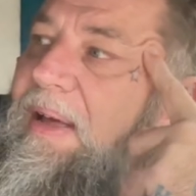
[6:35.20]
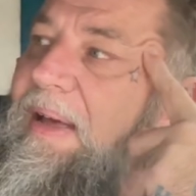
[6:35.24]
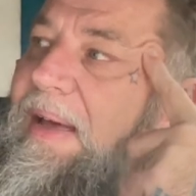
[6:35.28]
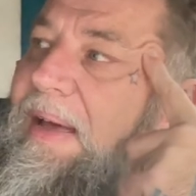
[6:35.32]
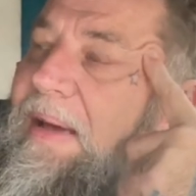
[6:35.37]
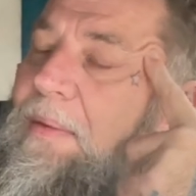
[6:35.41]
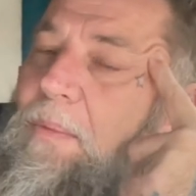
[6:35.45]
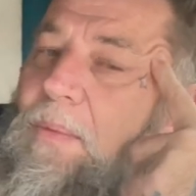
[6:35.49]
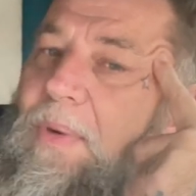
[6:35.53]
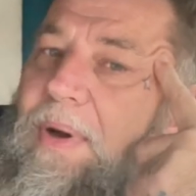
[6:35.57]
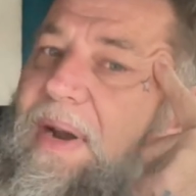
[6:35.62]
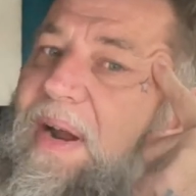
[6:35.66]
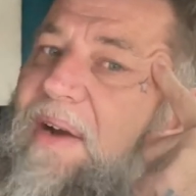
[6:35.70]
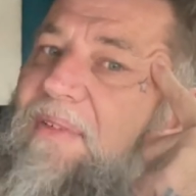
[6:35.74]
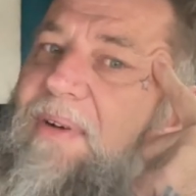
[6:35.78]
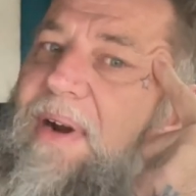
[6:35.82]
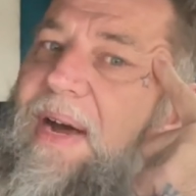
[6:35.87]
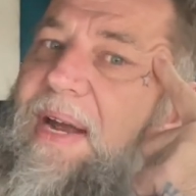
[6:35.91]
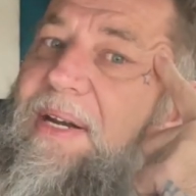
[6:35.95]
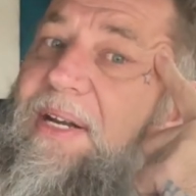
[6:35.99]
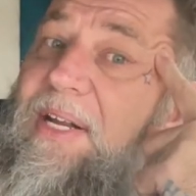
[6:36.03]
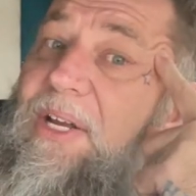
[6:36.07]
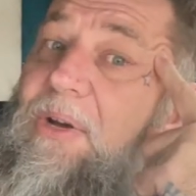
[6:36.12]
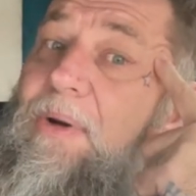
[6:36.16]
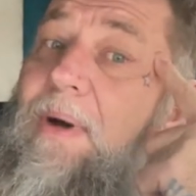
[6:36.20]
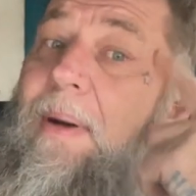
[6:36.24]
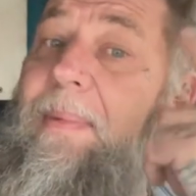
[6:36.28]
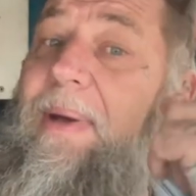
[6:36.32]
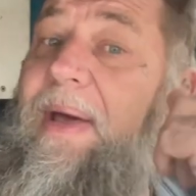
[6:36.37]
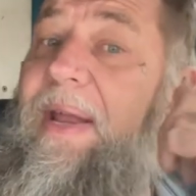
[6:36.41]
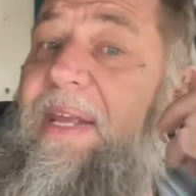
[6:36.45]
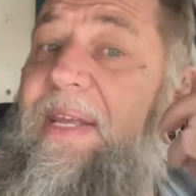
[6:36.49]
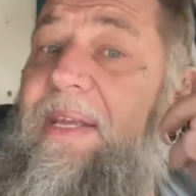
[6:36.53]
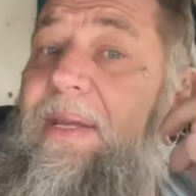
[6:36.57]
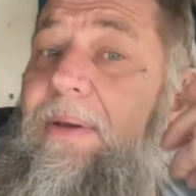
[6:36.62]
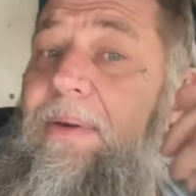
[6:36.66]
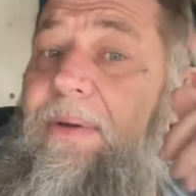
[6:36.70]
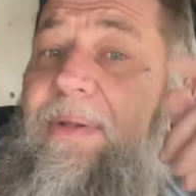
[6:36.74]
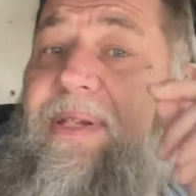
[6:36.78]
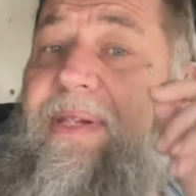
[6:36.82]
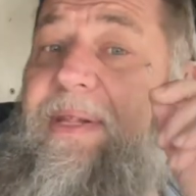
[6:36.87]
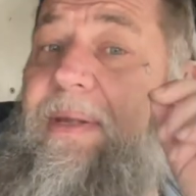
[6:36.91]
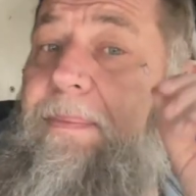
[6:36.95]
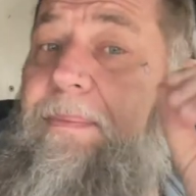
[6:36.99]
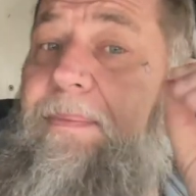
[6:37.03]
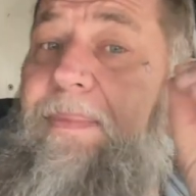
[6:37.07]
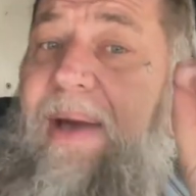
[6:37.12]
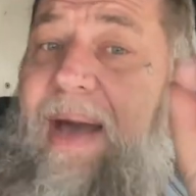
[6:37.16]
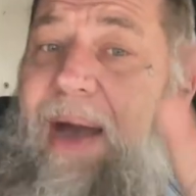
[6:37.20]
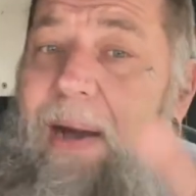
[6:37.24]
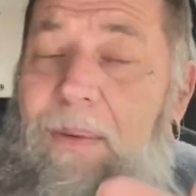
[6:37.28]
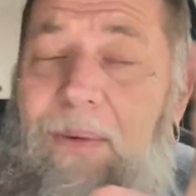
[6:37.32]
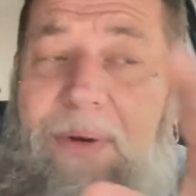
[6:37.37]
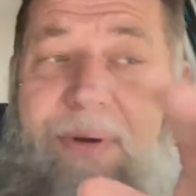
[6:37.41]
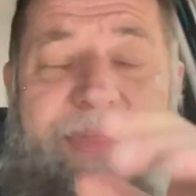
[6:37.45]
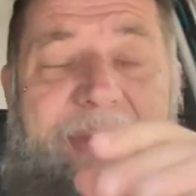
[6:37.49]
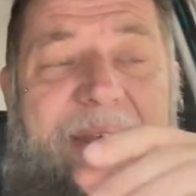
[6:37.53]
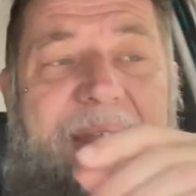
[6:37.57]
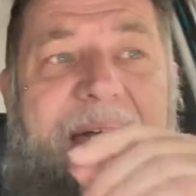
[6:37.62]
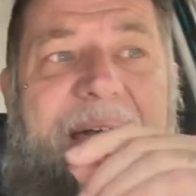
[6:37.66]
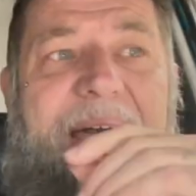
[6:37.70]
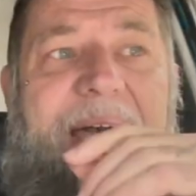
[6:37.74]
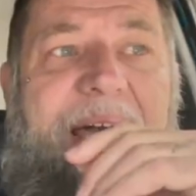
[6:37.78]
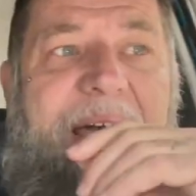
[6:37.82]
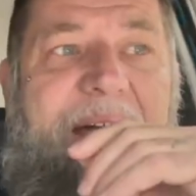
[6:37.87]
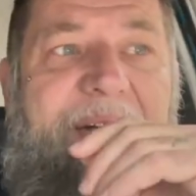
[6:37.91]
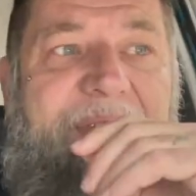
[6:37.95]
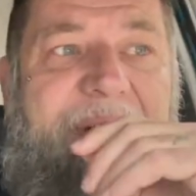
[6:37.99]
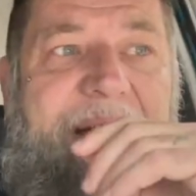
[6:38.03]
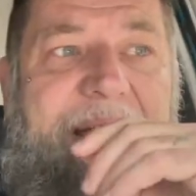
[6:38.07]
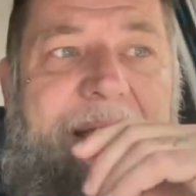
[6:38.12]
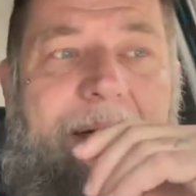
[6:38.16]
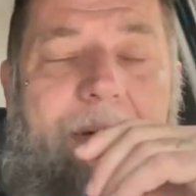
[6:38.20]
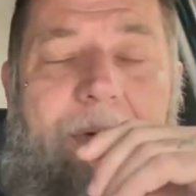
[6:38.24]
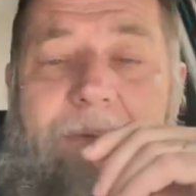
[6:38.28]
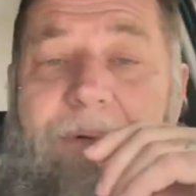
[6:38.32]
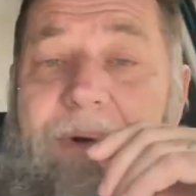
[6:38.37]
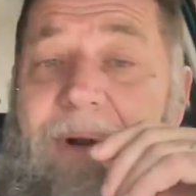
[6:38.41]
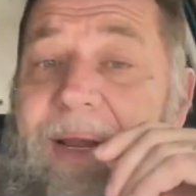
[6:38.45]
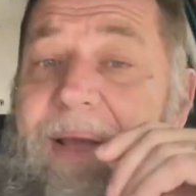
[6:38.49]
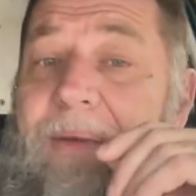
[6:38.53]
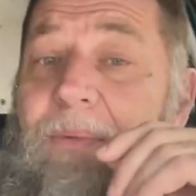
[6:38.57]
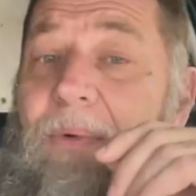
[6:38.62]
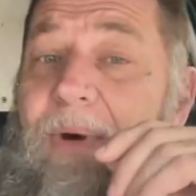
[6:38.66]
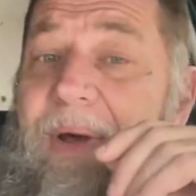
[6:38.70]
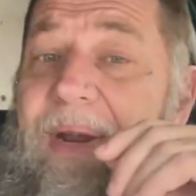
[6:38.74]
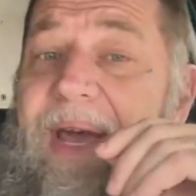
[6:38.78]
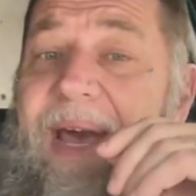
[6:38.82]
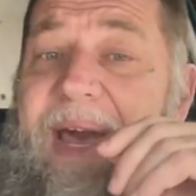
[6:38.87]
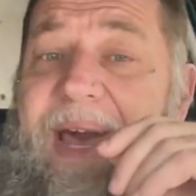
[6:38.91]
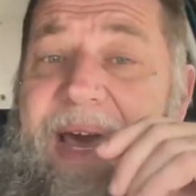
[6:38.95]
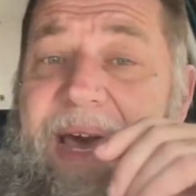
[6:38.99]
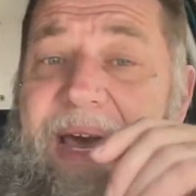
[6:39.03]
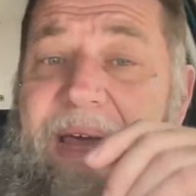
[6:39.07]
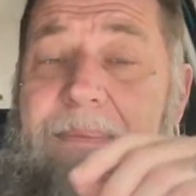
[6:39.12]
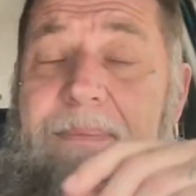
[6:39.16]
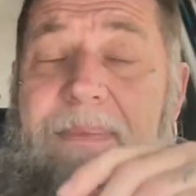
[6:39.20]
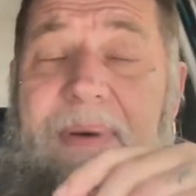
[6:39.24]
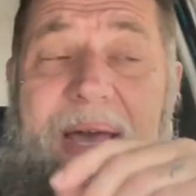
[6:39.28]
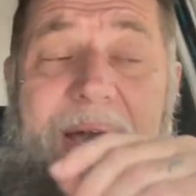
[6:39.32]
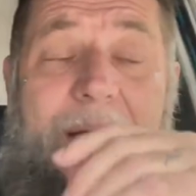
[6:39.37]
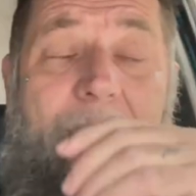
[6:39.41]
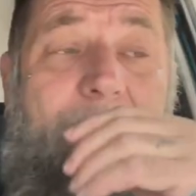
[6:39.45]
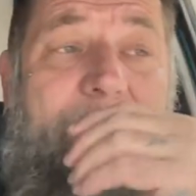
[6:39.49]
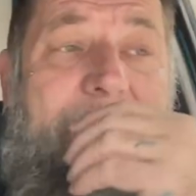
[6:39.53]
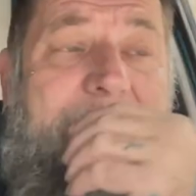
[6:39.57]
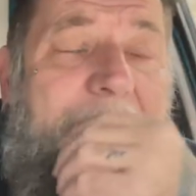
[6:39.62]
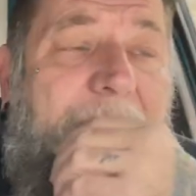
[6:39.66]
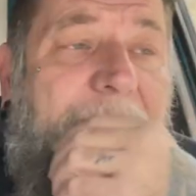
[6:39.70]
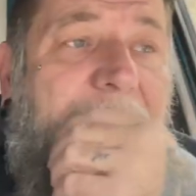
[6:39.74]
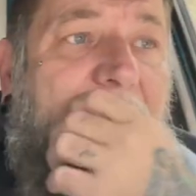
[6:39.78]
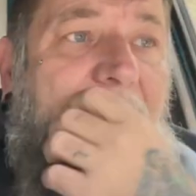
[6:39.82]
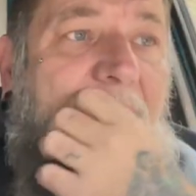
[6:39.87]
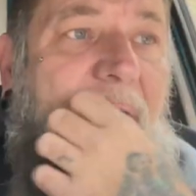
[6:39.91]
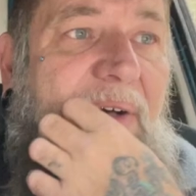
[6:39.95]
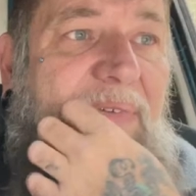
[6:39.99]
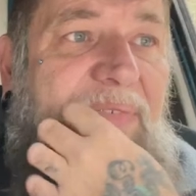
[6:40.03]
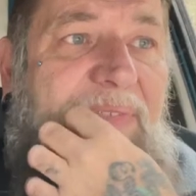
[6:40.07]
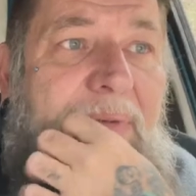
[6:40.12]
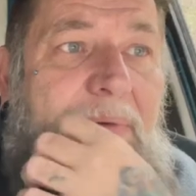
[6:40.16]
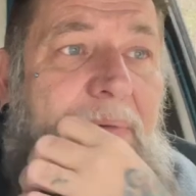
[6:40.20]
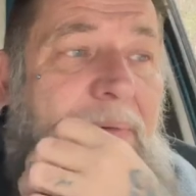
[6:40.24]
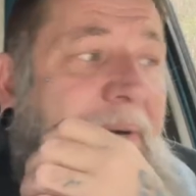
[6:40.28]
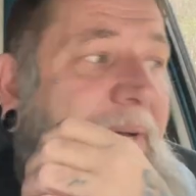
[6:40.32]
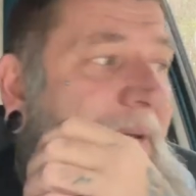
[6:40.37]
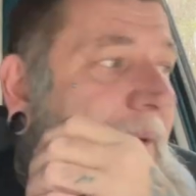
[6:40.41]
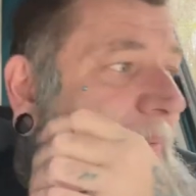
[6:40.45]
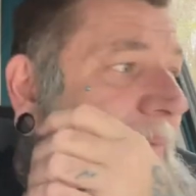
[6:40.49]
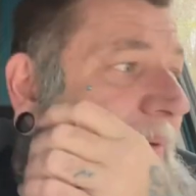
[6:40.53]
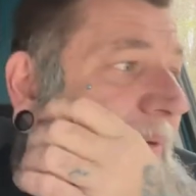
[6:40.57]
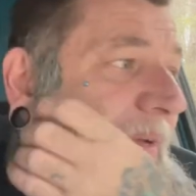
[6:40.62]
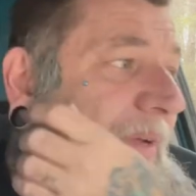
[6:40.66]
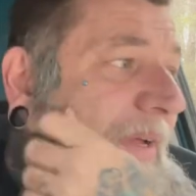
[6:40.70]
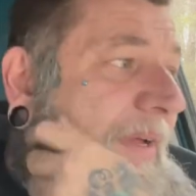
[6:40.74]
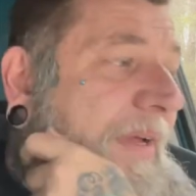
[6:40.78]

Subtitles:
And whatever I do, I'm going to use the power that I have. I don't really want to add power out off the rip.